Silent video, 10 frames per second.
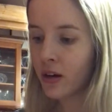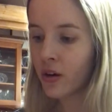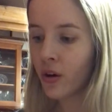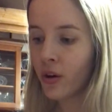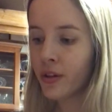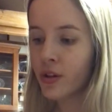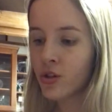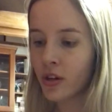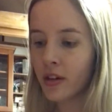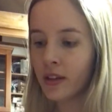called The
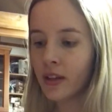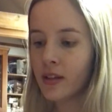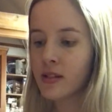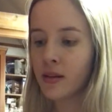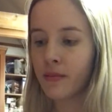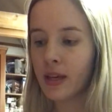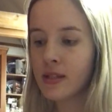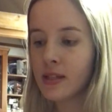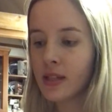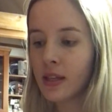Journey is
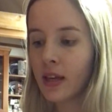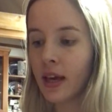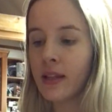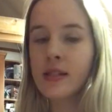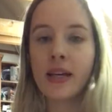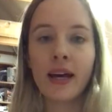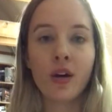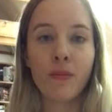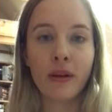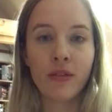amazing, and
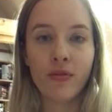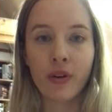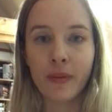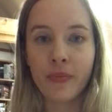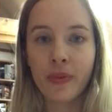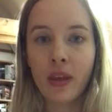Psychopath Free.